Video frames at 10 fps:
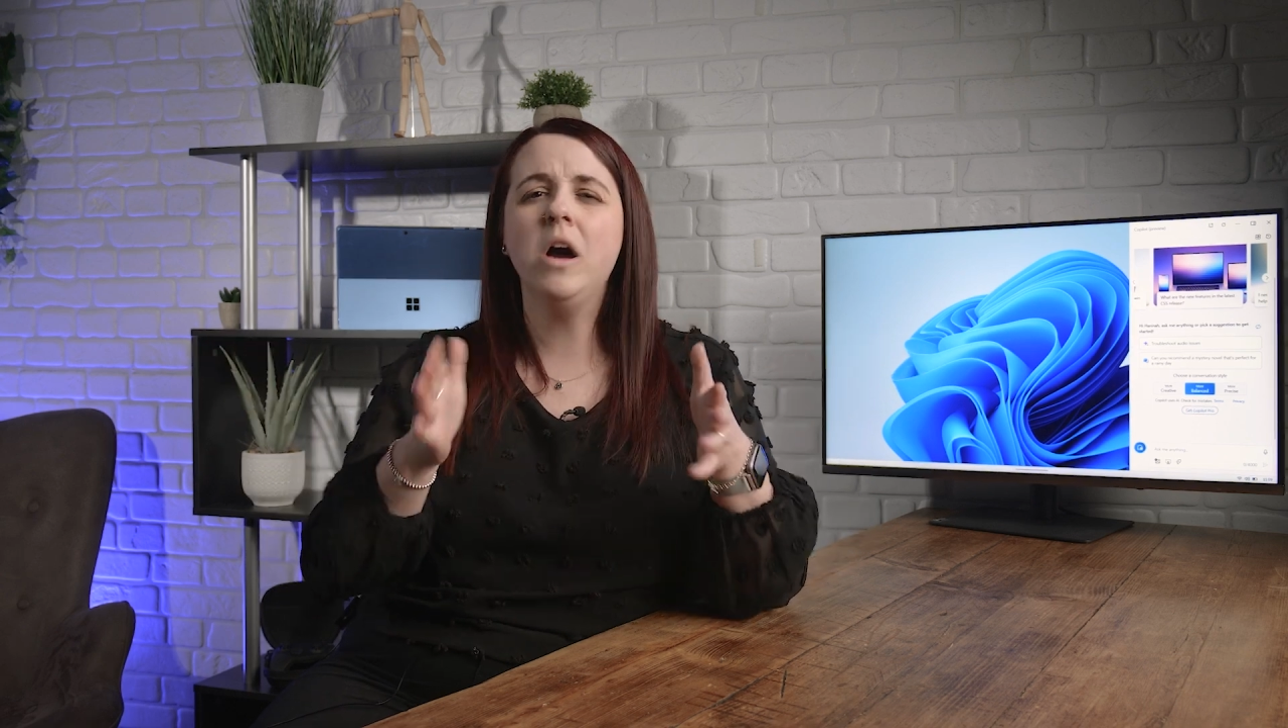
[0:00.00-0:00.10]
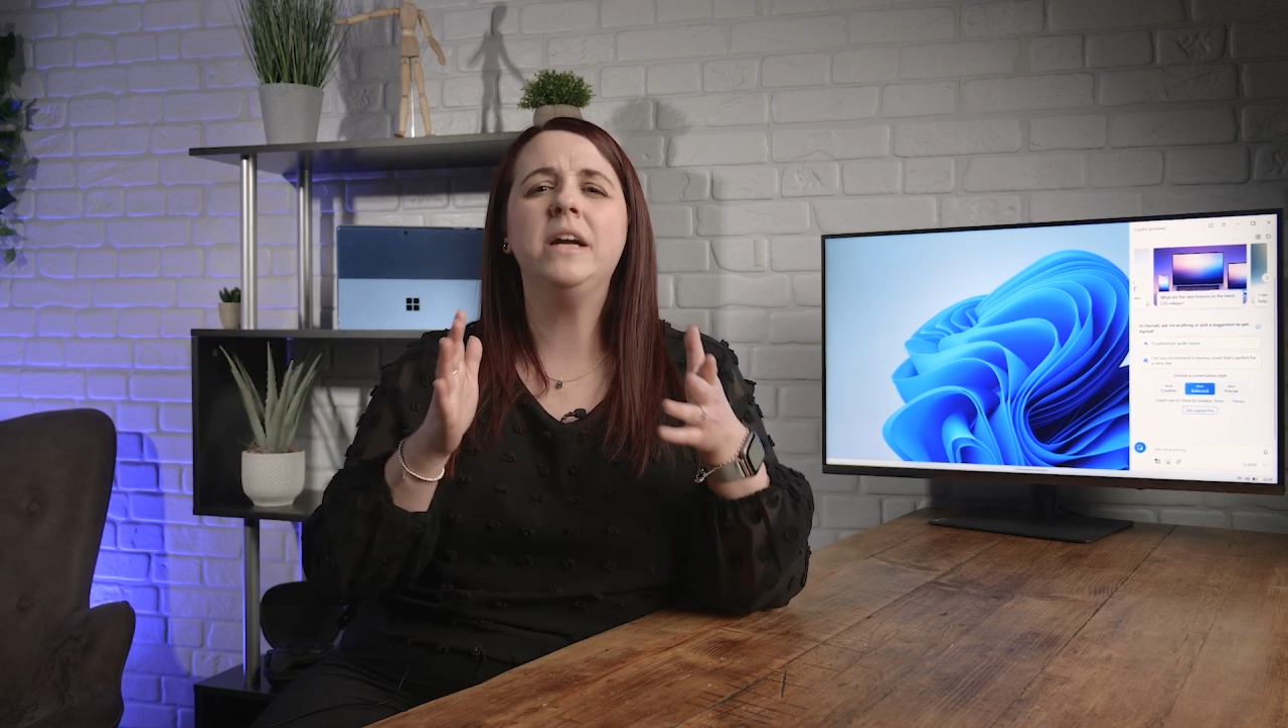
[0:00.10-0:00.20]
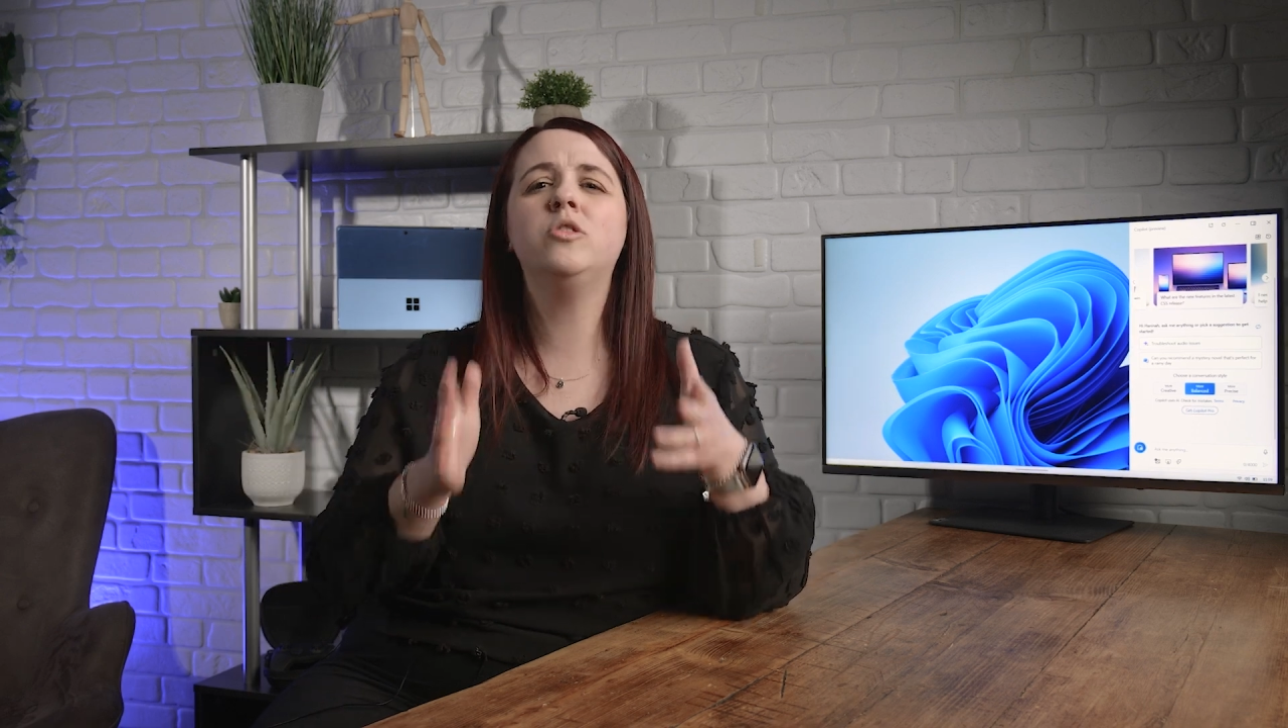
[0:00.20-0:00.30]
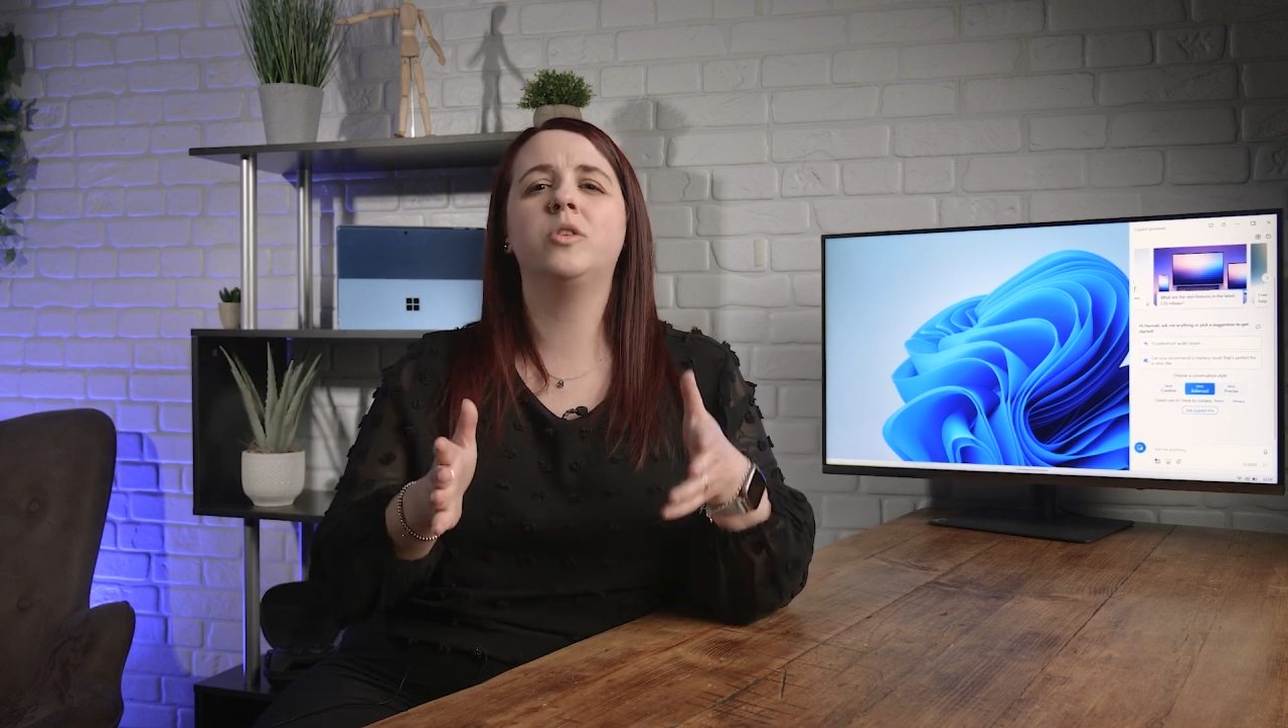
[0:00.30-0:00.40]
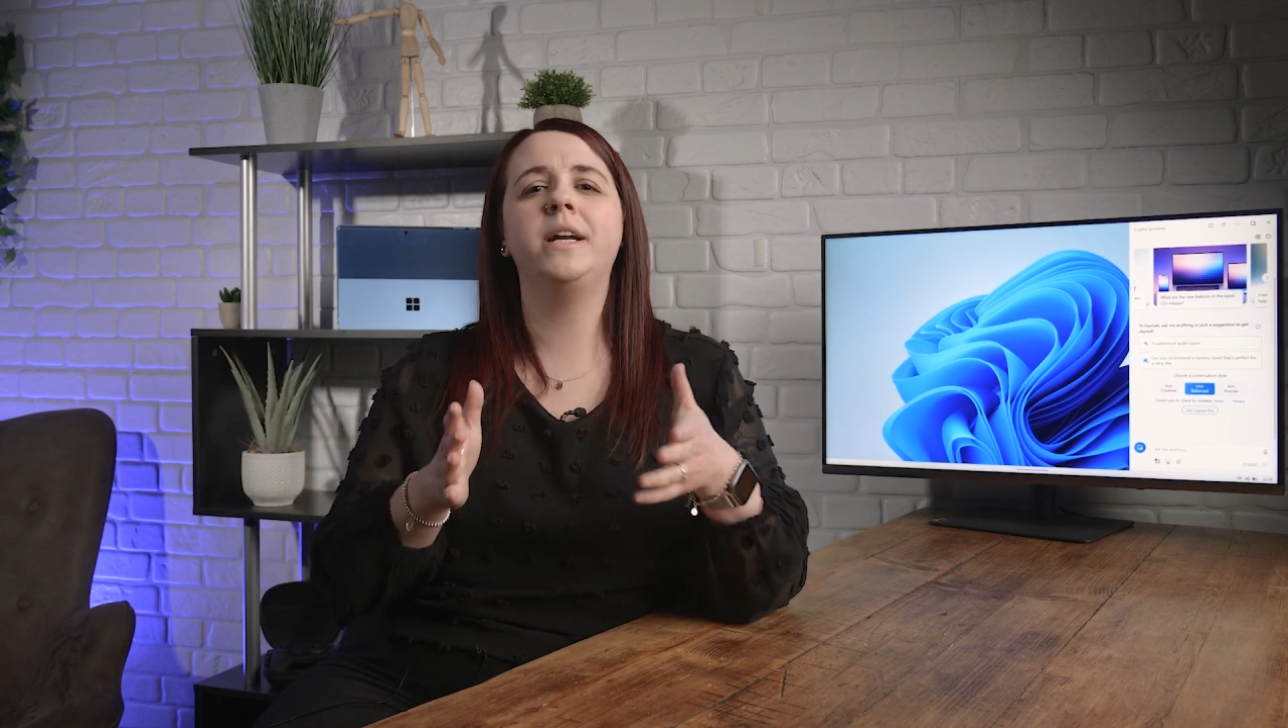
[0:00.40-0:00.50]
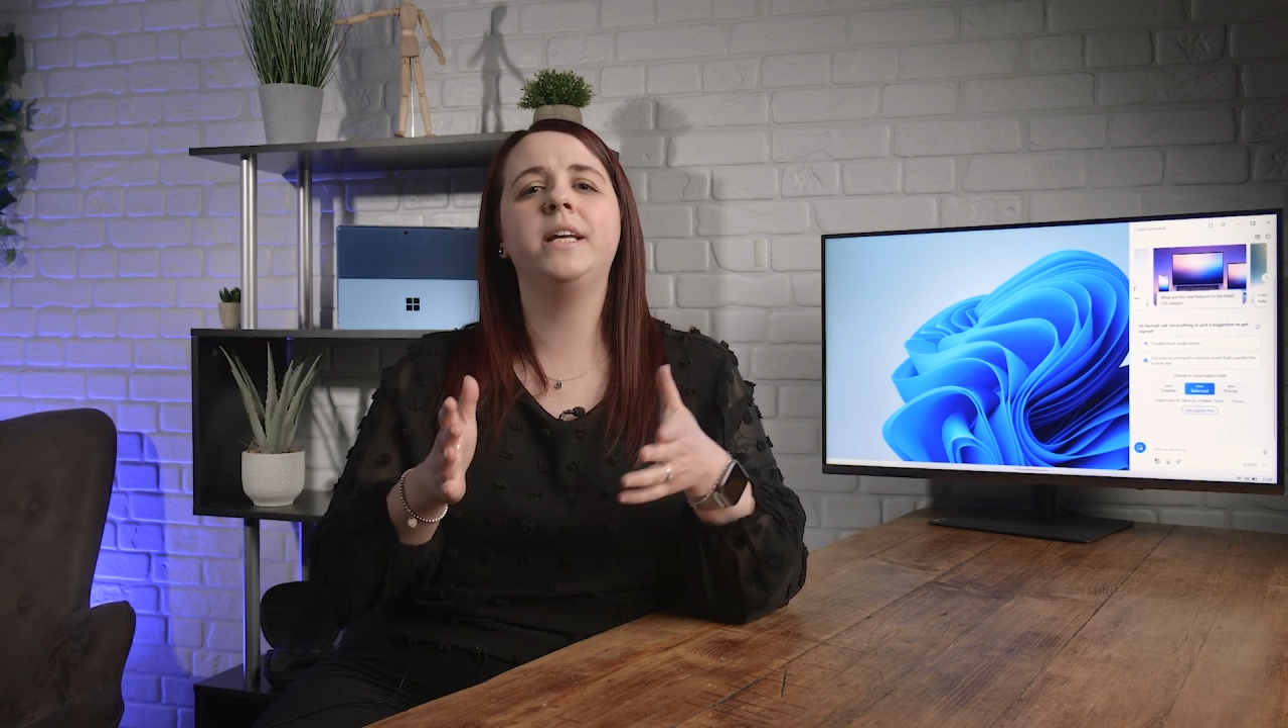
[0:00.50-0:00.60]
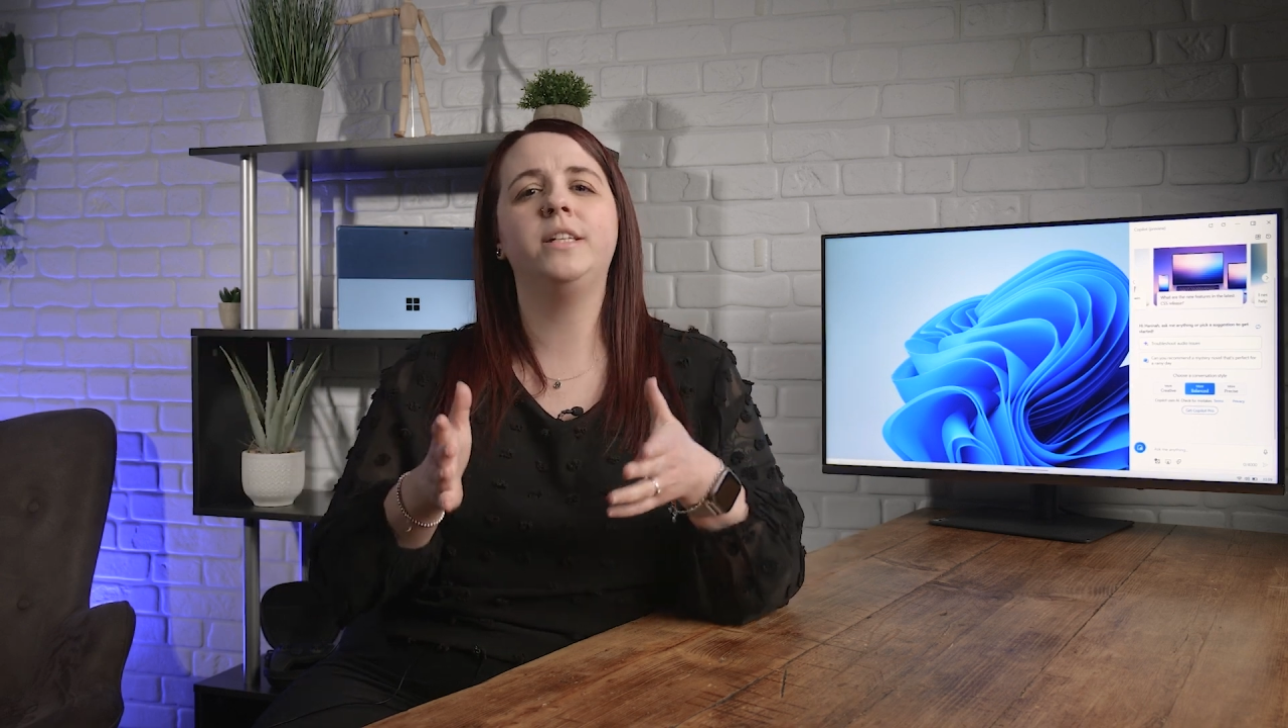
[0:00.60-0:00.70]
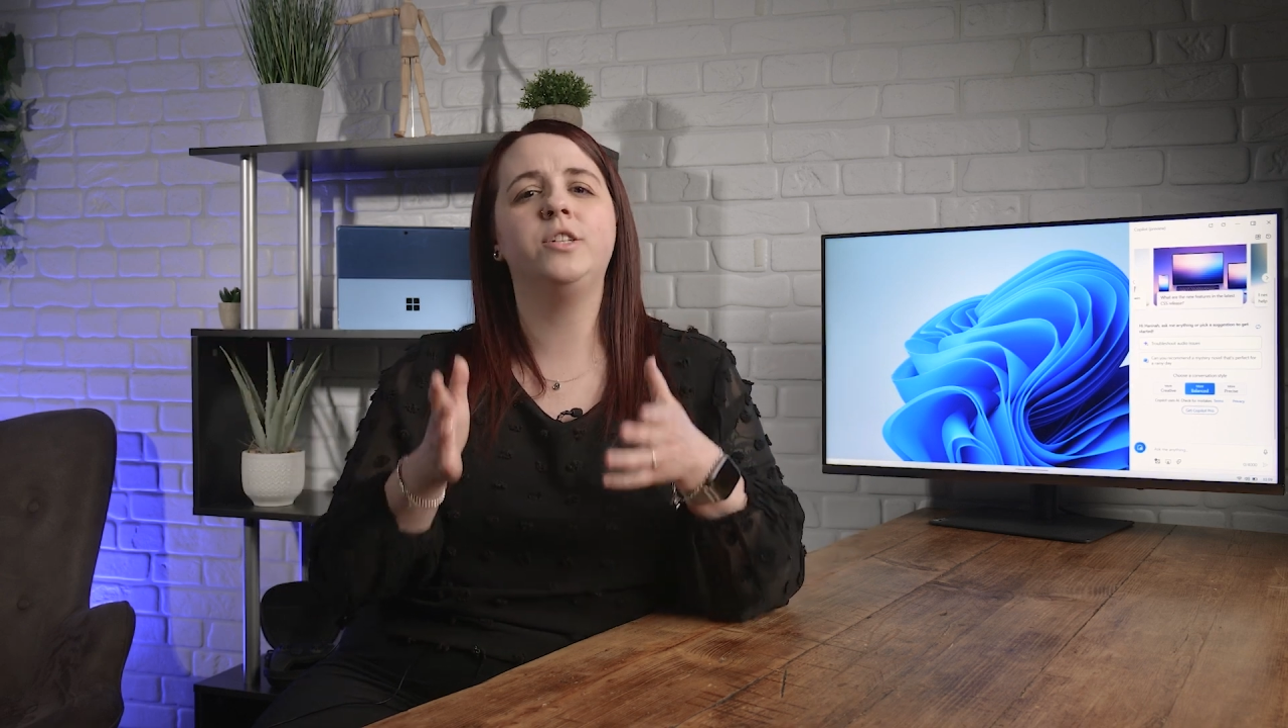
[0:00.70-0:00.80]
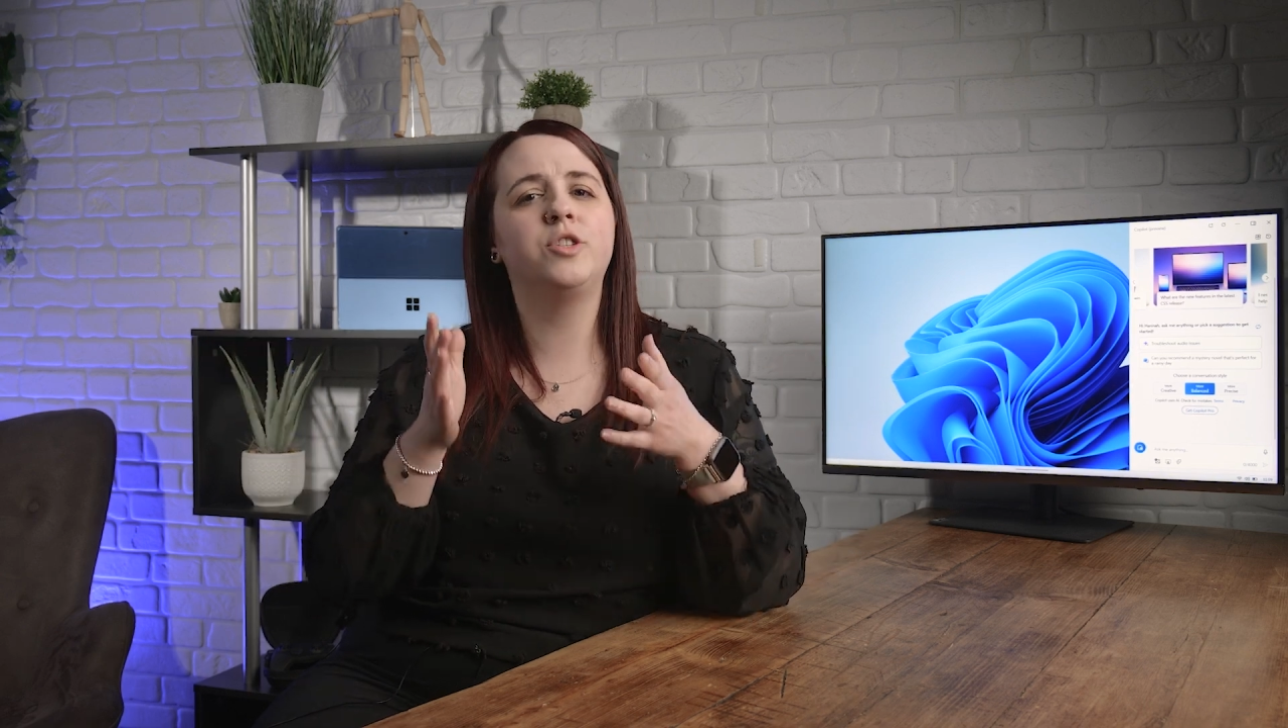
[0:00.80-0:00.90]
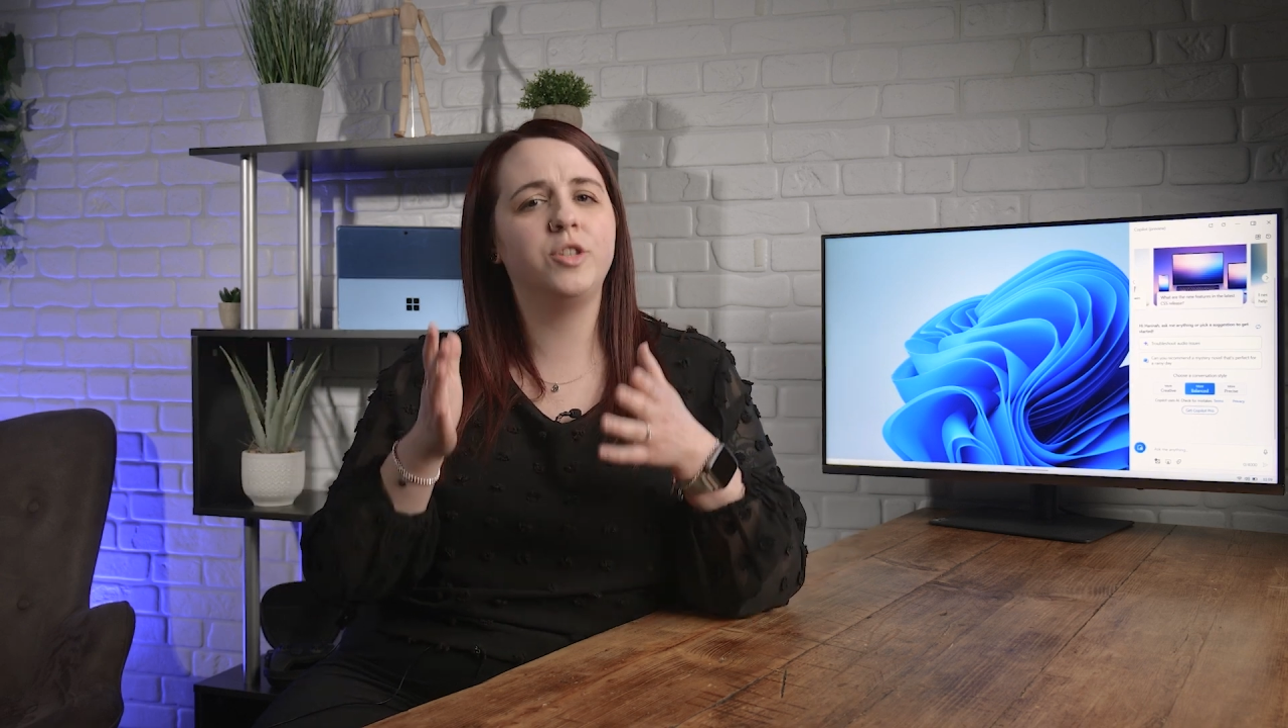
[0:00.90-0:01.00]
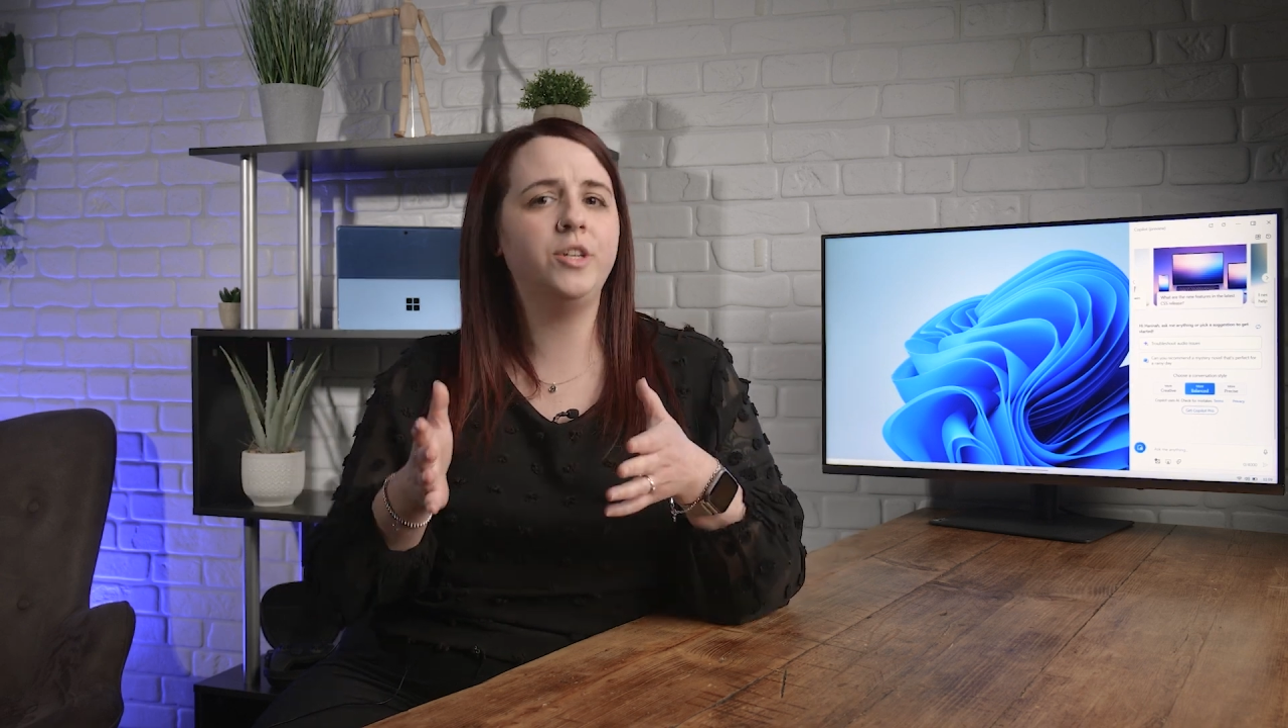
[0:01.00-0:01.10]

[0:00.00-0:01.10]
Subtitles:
ingredients do